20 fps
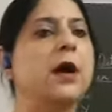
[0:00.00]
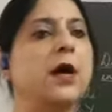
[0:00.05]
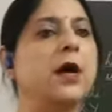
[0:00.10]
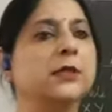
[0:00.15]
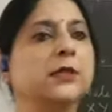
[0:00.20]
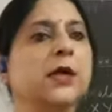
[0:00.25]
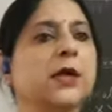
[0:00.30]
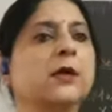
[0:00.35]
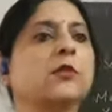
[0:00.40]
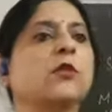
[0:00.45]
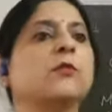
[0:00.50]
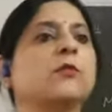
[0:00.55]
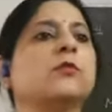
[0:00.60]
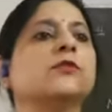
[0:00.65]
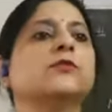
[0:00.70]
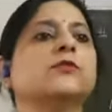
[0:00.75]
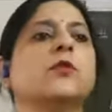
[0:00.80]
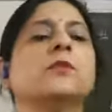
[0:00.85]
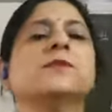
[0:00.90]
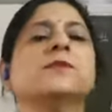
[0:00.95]
Other
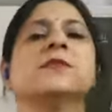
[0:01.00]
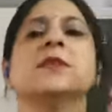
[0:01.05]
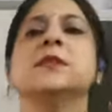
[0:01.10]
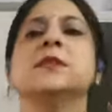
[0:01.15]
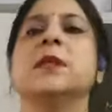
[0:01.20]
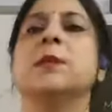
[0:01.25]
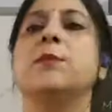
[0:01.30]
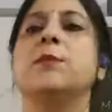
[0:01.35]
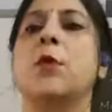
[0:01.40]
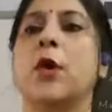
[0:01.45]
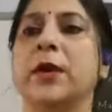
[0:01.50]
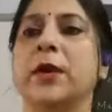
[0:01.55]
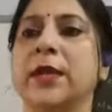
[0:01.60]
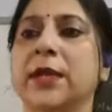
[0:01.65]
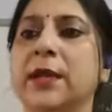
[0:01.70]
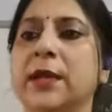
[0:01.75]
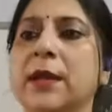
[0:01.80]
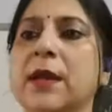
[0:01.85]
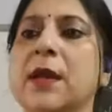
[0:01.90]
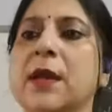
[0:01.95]
chromosomes in the
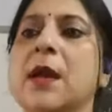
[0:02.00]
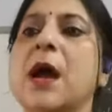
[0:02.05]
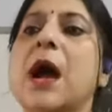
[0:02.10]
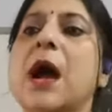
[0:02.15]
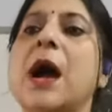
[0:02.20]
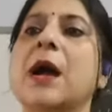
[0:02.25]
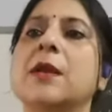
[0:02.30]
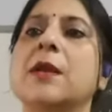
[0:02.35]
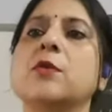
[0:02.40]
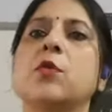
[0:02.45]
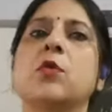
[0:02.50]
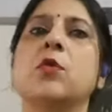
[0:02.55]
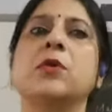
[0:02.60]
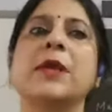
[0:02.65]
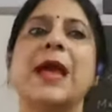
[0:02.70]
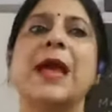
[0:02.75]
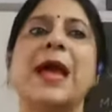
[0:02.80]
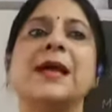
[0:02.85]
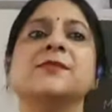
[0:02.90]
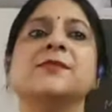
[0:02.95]
body are
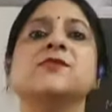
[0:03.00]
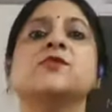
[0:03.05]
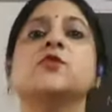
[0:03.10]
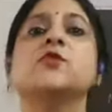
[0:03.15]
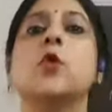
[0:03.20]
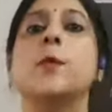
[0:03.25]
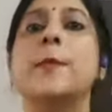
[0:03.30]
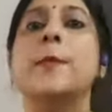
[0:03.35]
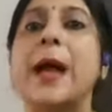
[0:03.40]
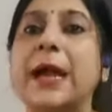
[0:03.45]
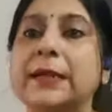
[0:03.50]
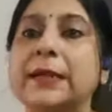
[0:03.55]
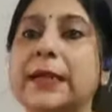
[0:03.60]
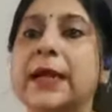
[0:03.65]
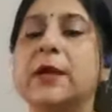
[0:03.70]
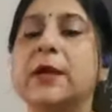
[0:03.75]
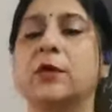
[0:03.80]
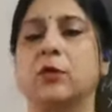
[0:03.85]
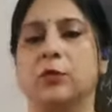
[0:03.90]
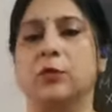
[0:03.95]
known as
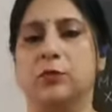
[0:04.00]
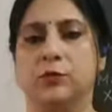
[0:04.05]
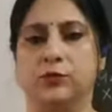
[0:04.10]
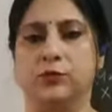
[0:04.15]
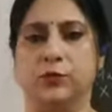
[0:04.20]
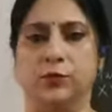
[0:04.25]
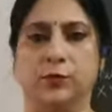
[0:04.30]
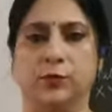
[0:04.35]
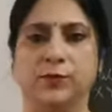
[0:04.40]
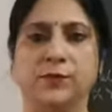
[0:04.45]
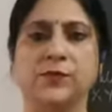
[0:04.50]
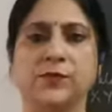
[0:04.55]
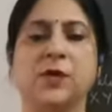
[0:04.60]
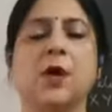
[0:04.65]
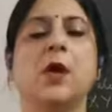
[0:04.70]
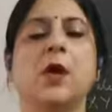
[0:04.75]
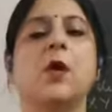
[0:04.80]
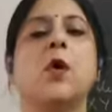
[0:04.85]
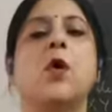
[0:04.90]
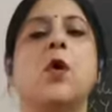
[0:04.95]
somatic chromosomes
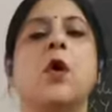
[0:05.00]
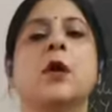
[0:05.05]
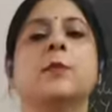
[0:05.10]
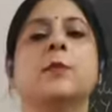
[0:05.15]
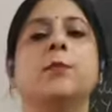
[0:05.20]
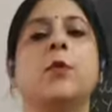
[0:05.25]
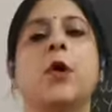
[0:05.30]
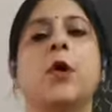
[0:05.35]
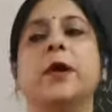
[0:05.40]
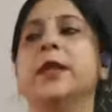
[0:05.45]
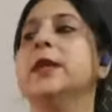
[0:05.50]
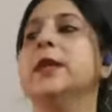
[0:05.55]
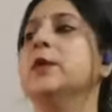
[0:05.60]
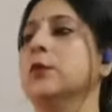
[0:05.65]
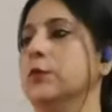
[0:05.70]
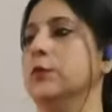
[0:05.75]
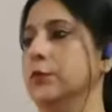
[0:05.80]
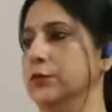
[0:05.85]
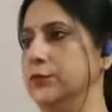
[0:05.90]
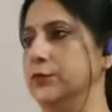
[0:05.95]
or
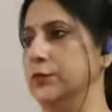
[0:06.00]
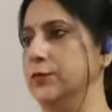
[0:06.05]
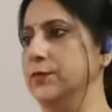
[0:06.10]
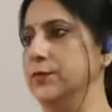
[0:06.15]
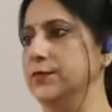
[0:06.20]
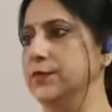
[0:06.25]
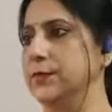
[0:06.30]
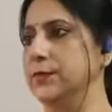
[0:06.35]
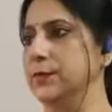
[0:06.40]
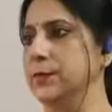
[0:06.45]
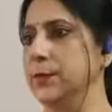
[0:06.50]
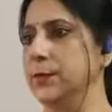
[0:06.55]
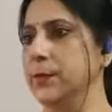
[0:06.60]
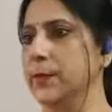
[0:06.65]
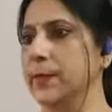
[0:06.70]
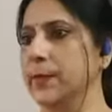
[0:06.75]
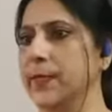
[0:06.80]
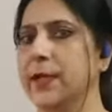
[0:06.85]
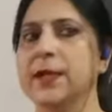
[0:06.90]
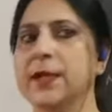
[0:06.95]
body chromosomes.
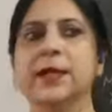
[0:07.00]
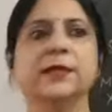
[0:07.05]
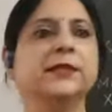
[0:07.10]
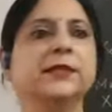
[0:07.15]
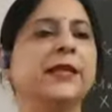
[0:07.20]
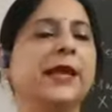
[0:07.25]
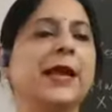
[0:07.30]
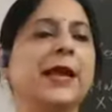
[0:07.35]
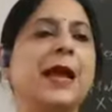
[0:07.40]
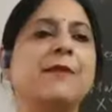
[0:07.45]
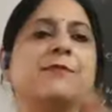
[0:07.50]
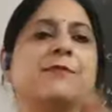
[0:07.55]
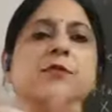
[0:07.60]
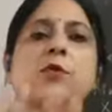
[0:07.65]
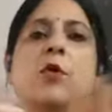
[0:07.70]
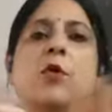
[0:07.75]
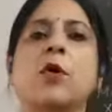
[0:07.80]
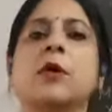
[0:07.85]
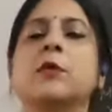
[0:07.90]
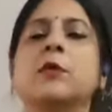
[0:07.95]
They have
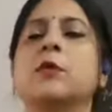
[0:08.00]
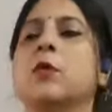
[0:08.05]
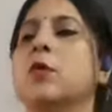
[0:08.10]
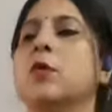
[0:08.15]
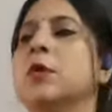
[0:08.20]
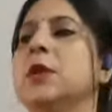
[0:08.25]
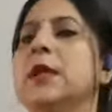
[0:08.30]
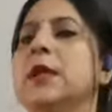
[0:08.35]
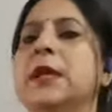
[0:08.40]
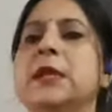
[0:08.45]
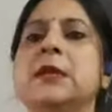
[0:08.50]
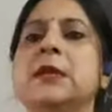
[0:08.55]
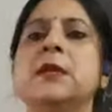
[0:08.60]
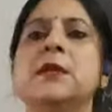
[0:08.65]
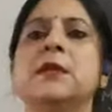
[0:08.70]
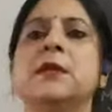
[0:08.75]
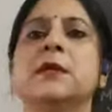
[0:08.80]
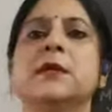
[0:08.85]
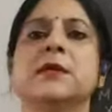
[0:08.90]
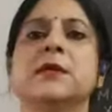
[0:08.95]
no role
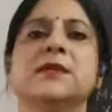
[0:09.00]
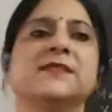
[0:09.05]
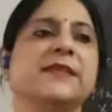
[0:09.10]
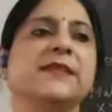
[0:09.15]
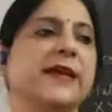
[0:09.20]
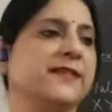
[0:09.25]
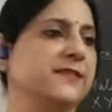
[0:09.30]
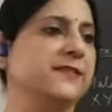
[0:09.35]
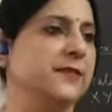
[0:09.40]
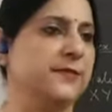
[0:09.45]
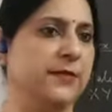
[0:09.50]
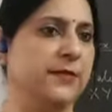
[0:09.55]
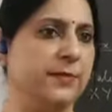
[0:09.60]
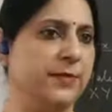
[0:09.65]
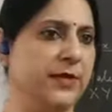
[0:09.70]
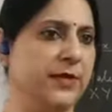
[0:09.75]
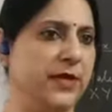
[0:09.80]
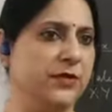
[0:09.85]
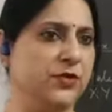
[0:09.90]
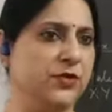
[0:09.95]
in sex
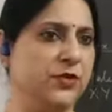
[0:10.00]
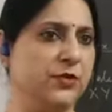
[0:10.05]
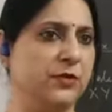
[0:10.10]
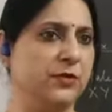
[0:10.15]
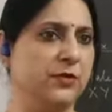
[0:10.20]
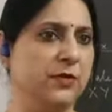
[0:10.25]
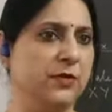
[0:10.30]
determination.